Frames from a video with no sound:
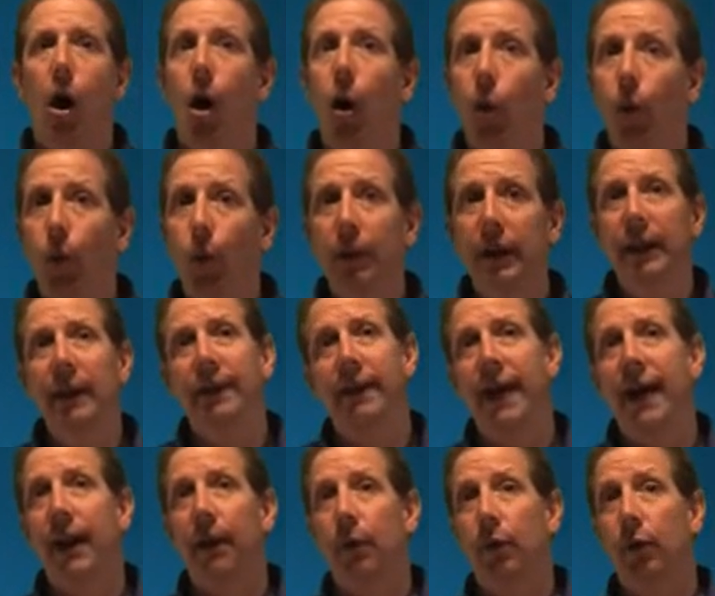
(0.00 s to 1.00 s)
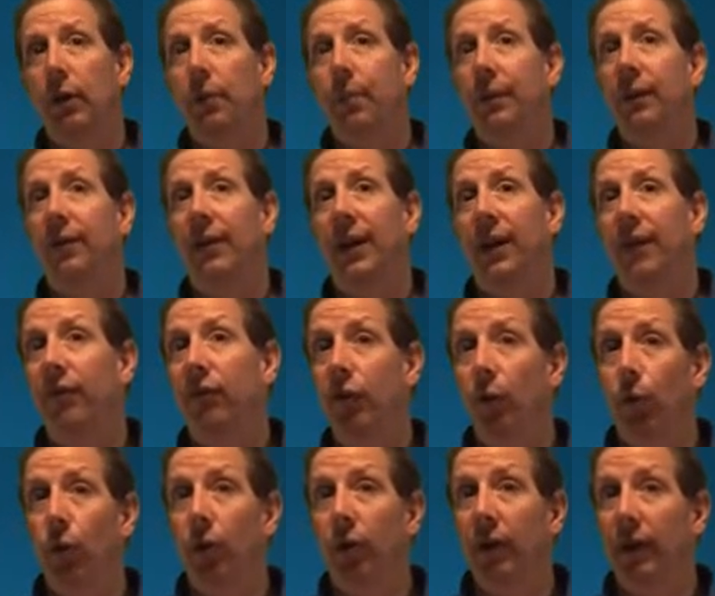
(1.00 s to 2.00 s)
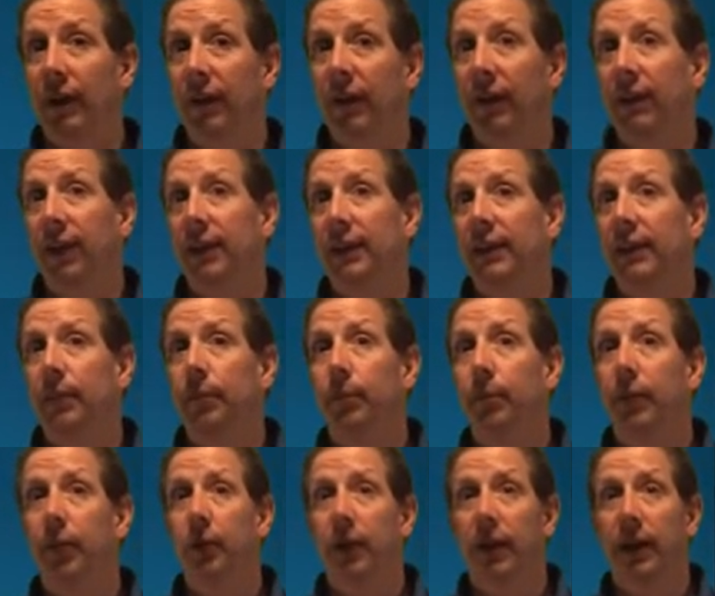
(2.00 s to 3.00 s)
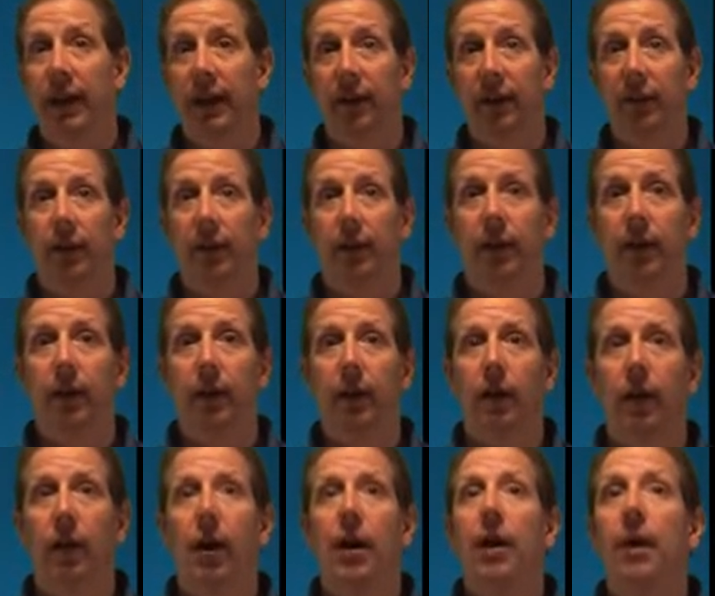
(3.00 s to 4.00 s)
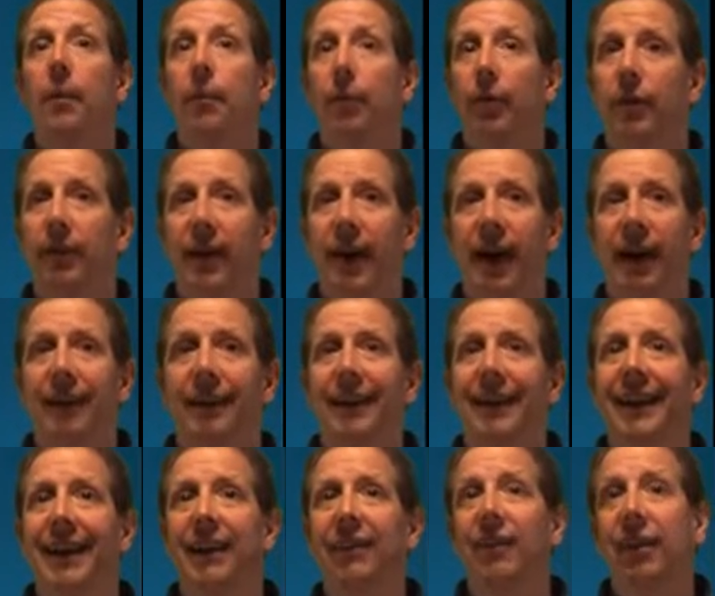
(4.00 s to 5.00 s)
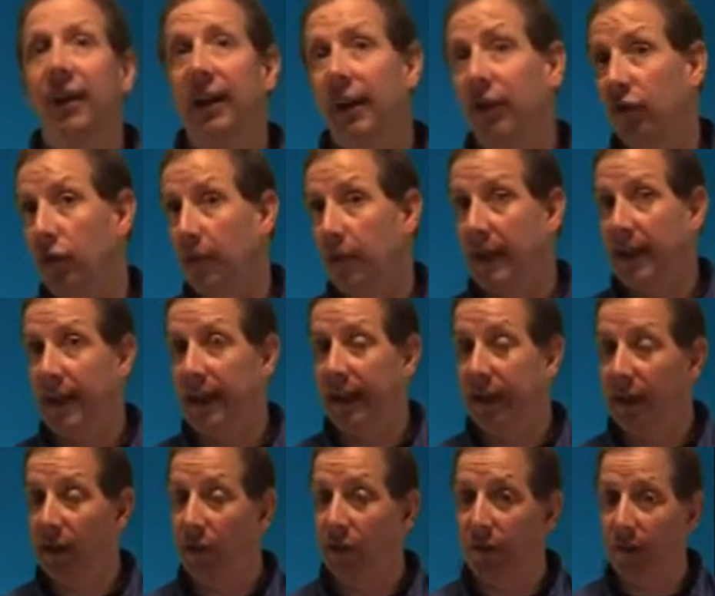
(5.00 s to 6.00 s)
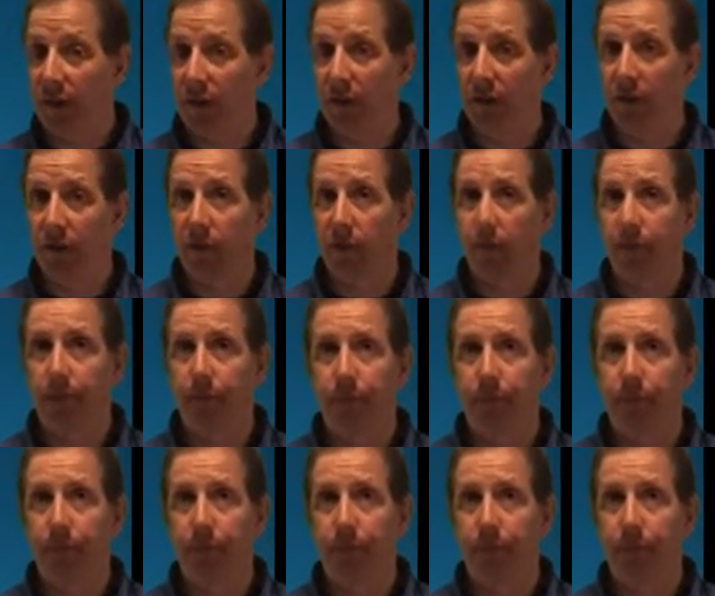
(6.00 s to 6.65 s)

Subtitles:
Only then would it be safe to work inside the computer case. Protect against electromagnetic interference.